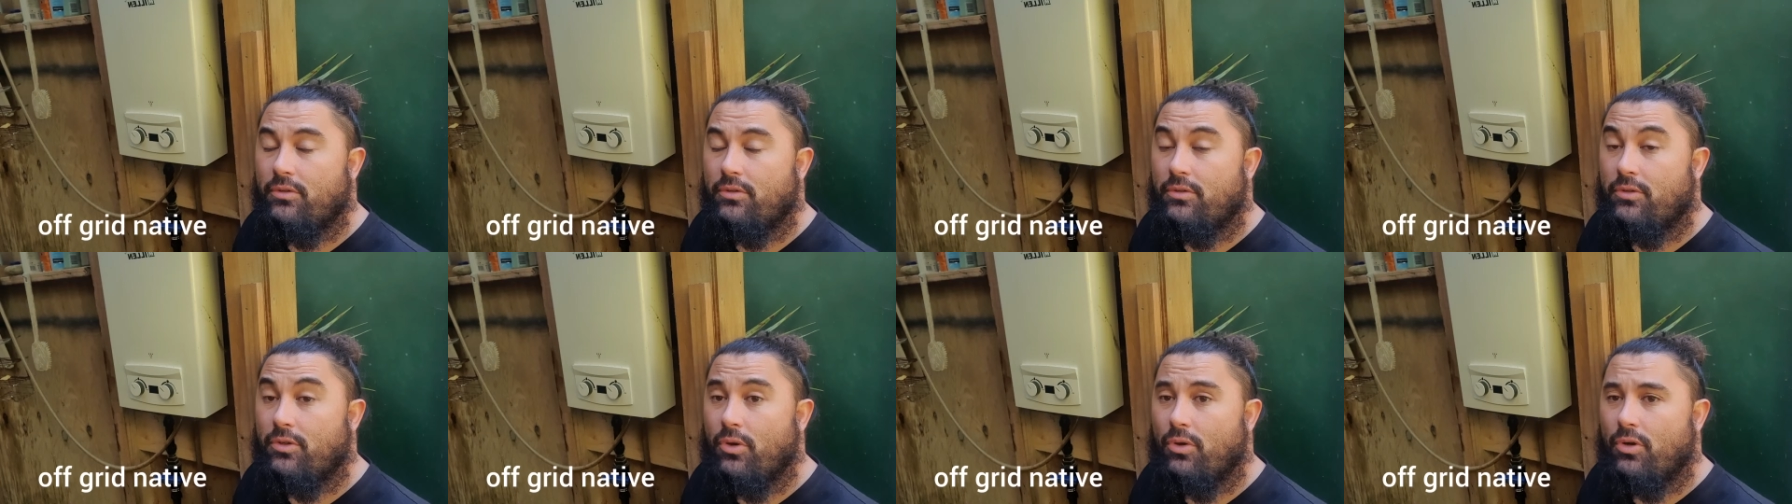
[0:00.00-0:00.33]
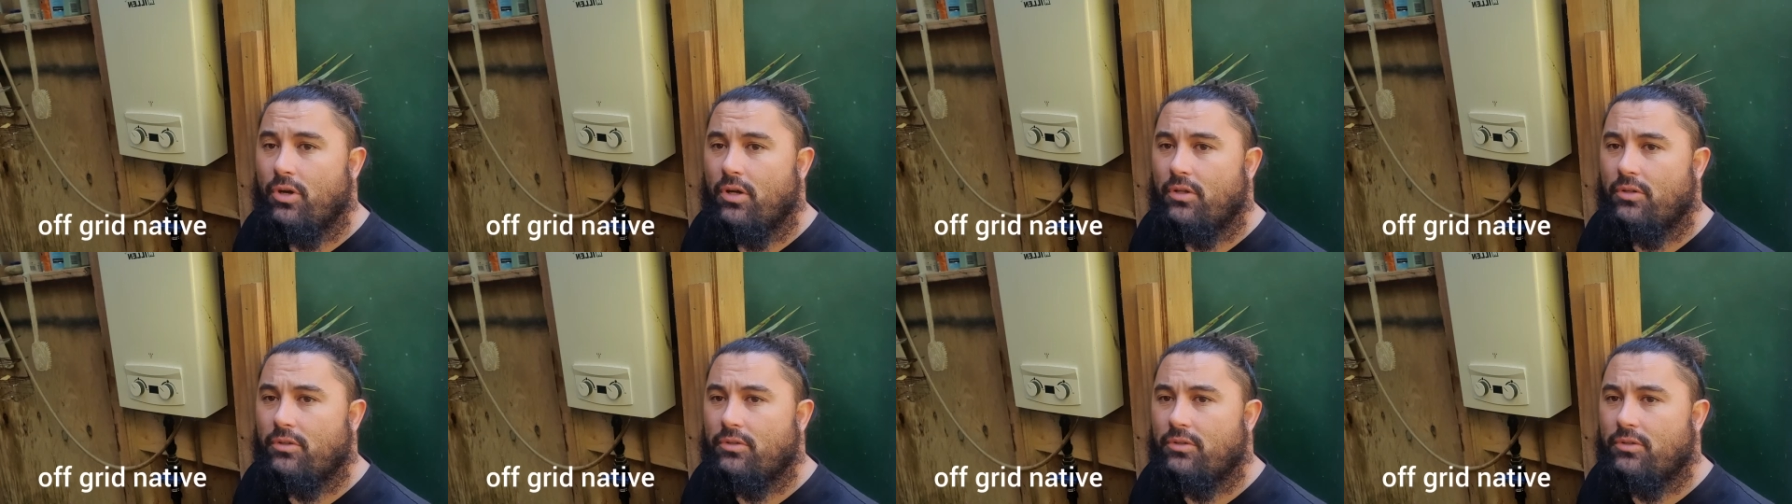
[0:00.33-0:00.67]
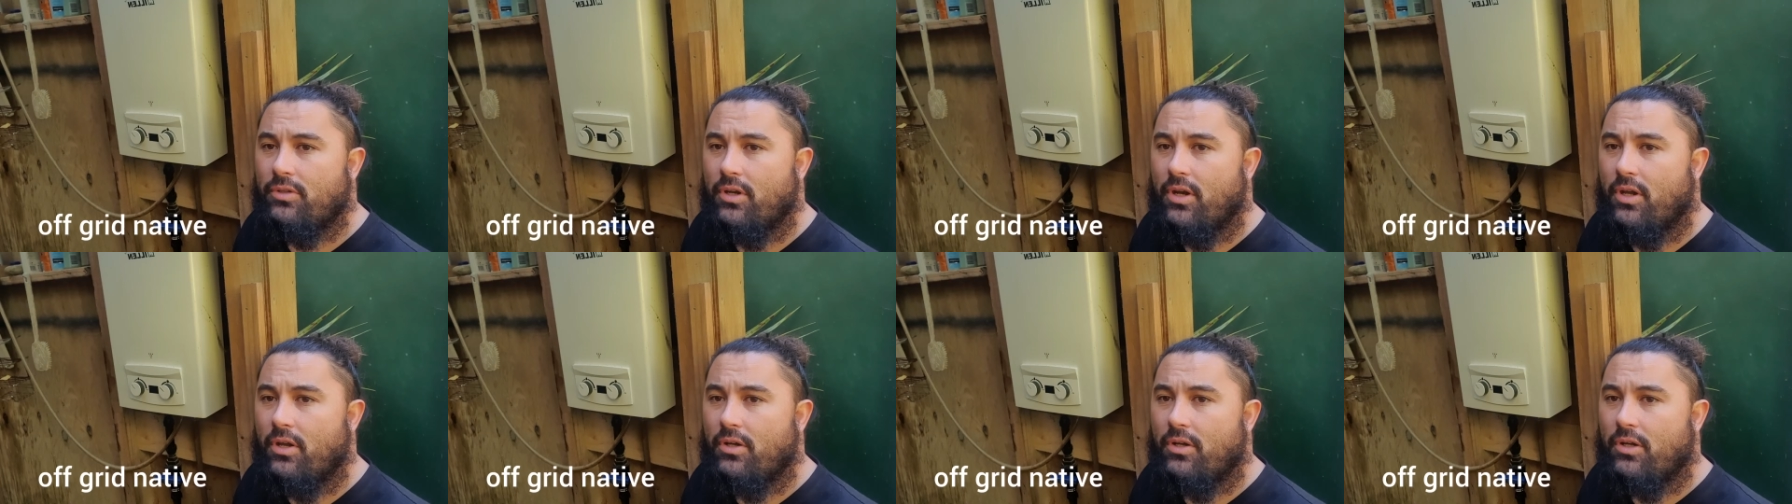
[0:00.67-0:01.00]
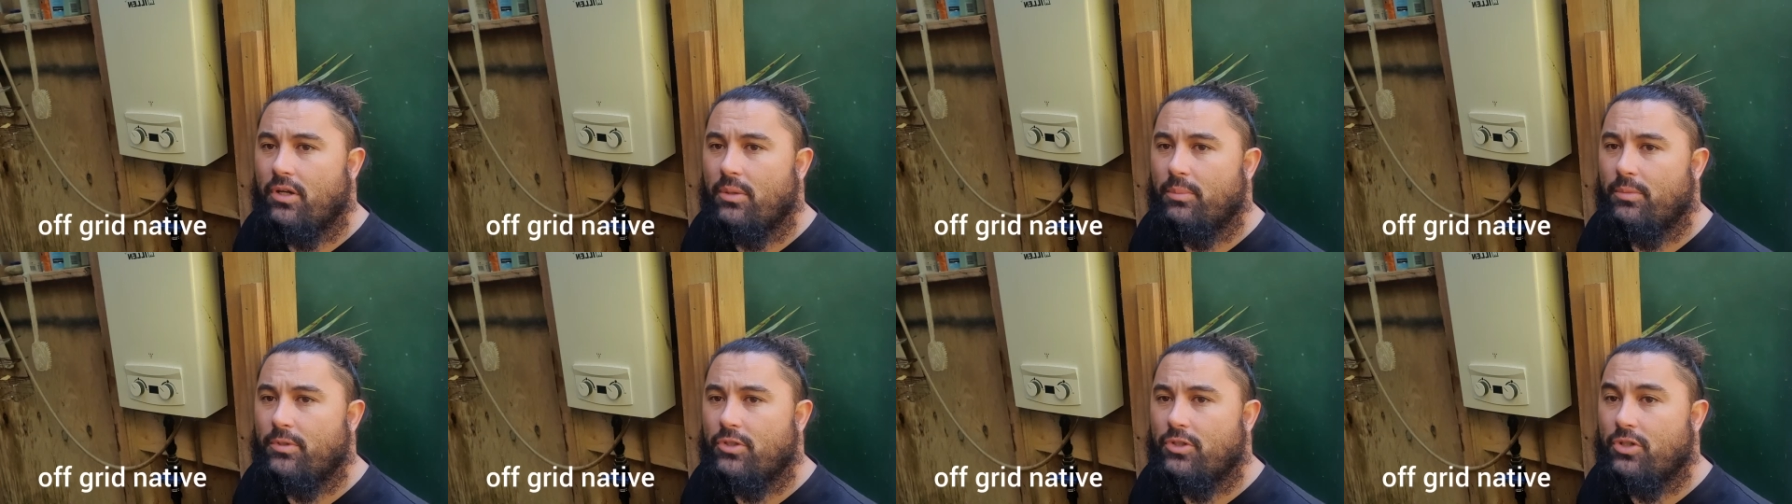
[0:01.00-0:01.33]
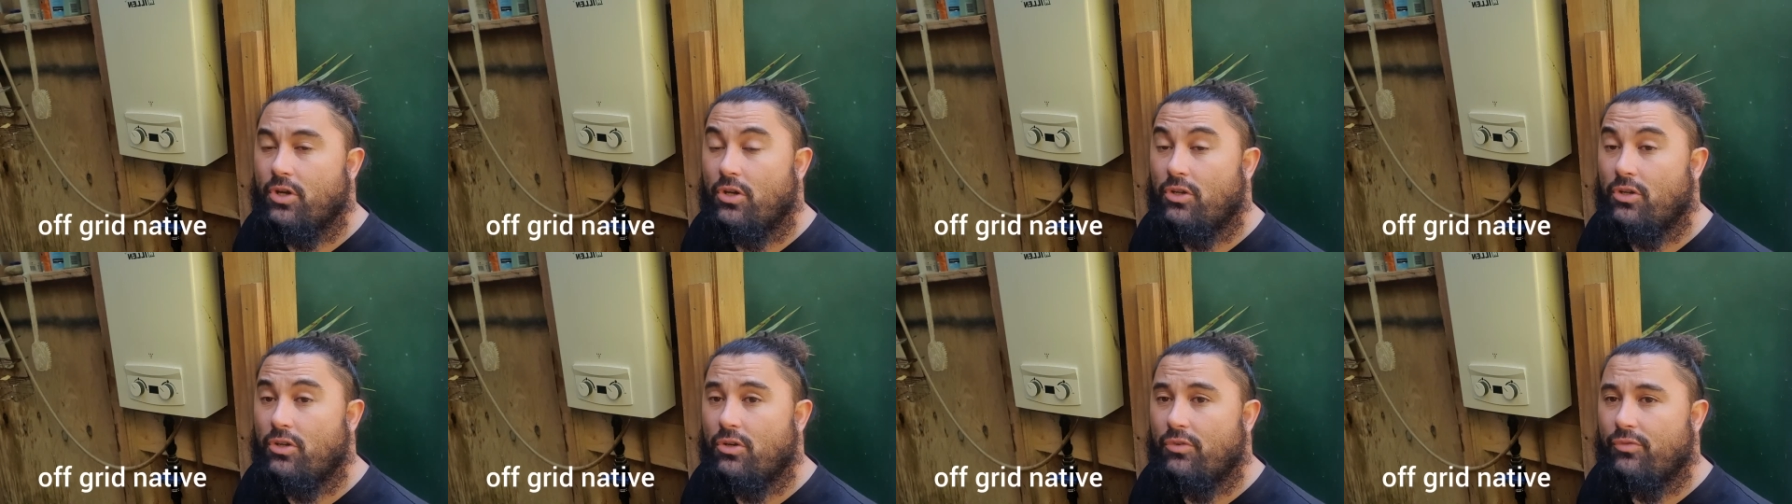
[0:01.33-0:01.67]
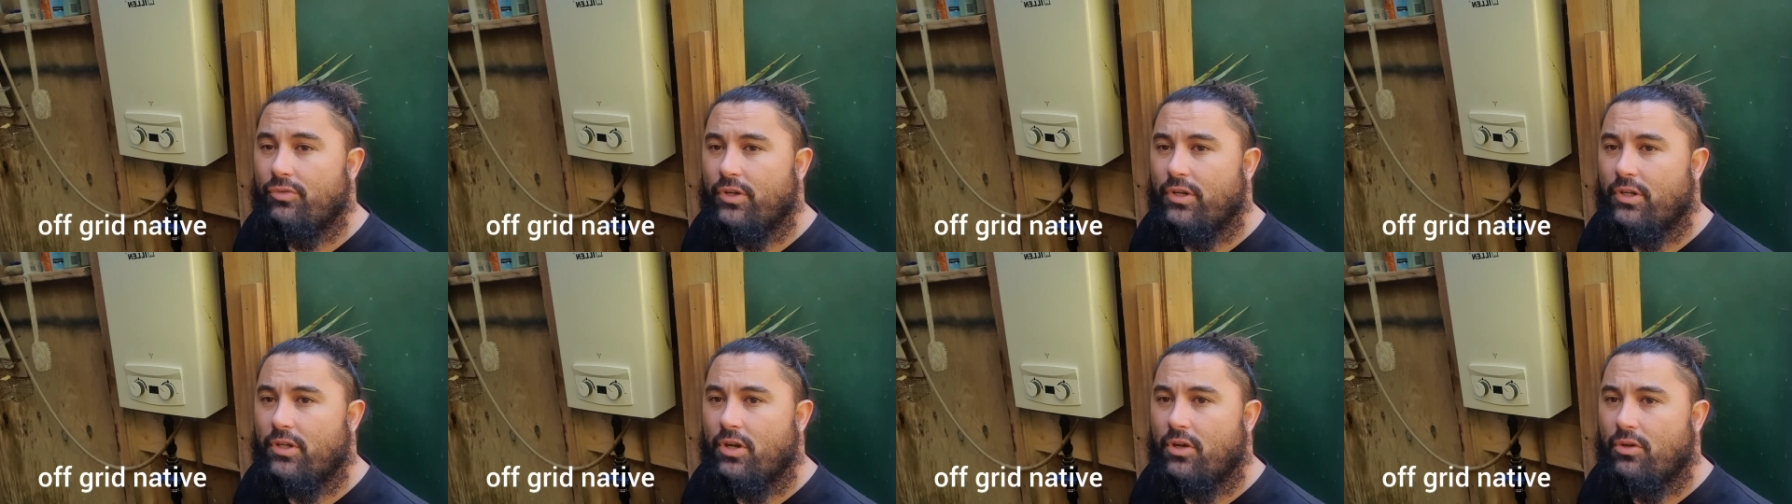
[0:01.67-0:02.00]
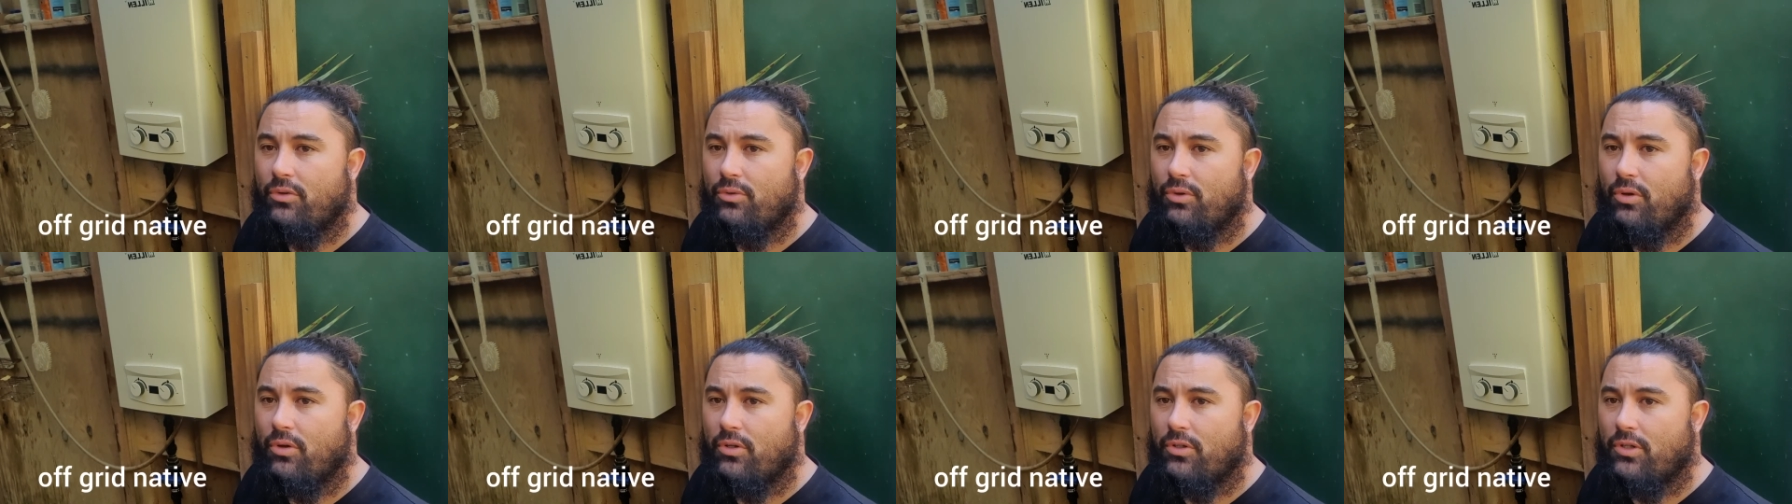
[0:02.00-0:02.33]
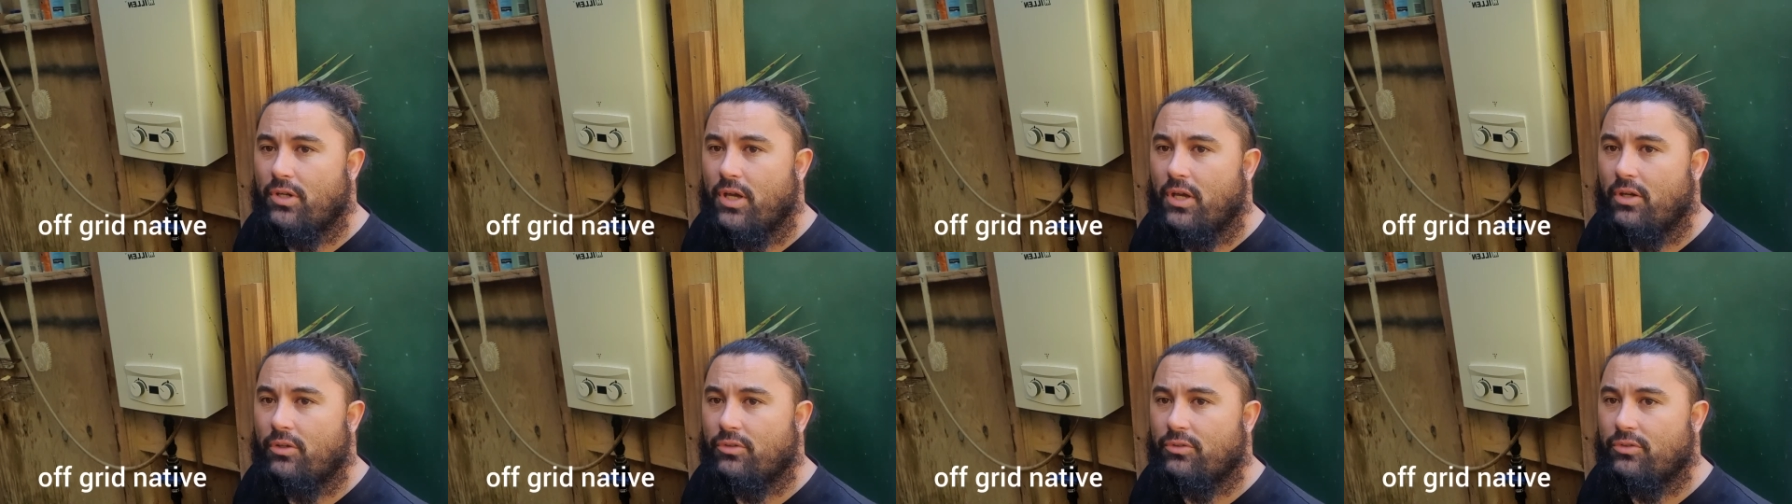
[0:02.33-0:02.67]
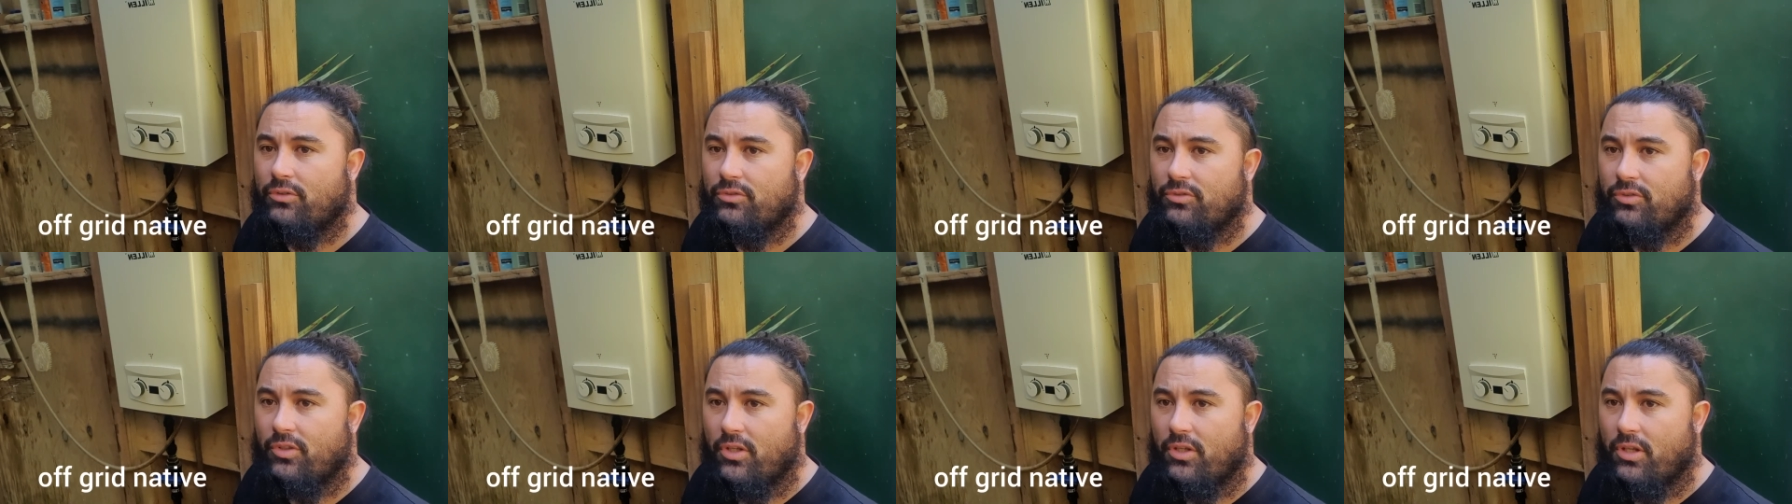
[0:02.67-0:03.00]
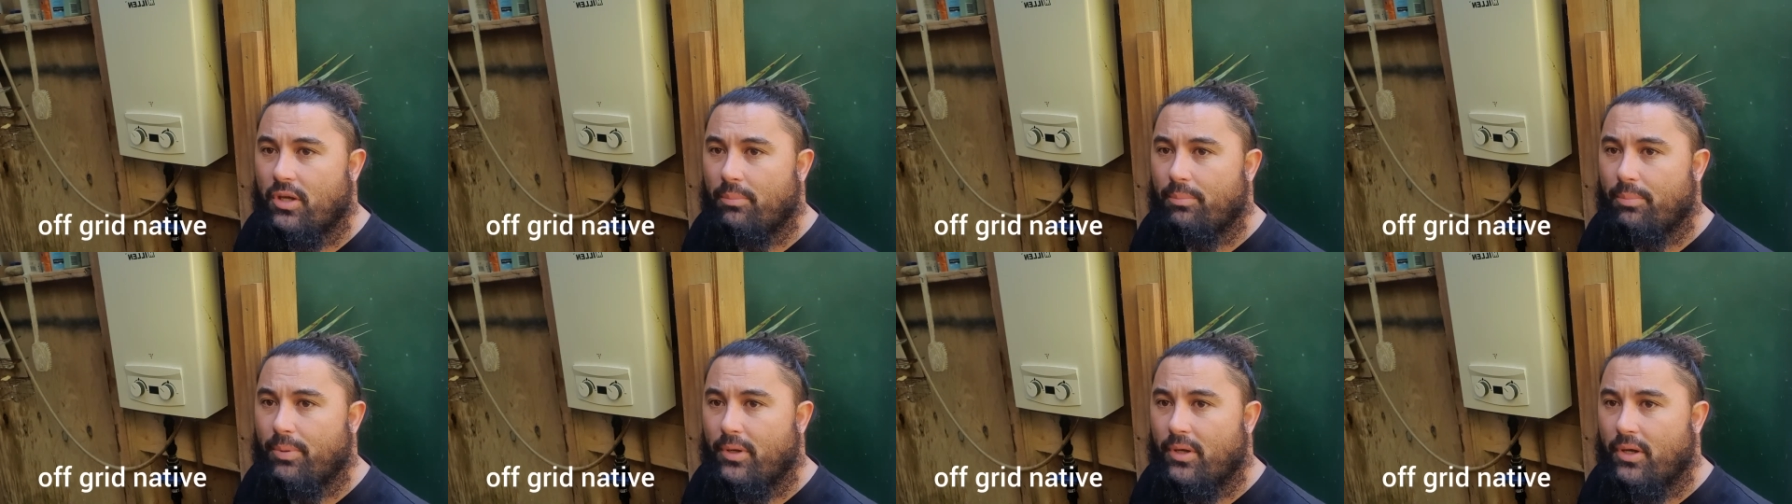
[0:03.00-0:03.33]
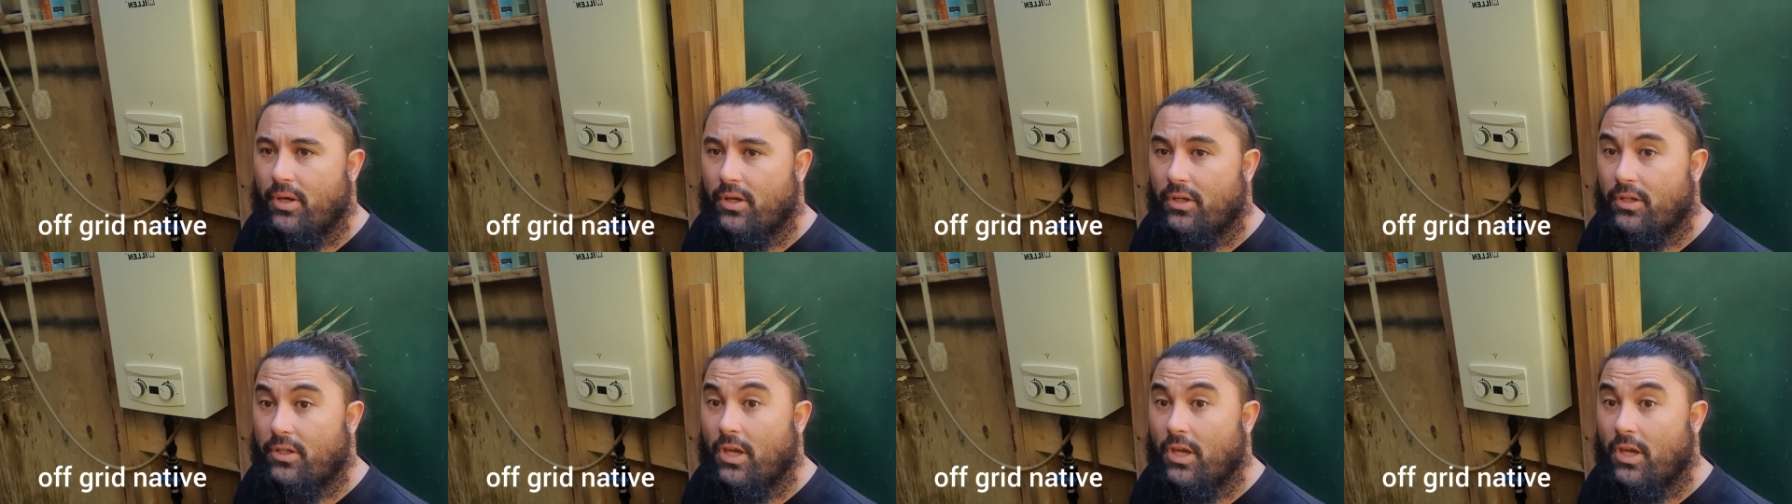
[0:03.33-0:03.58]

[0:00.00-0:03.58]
Kia ora. Today I'm going to be showing you a video on how to set up a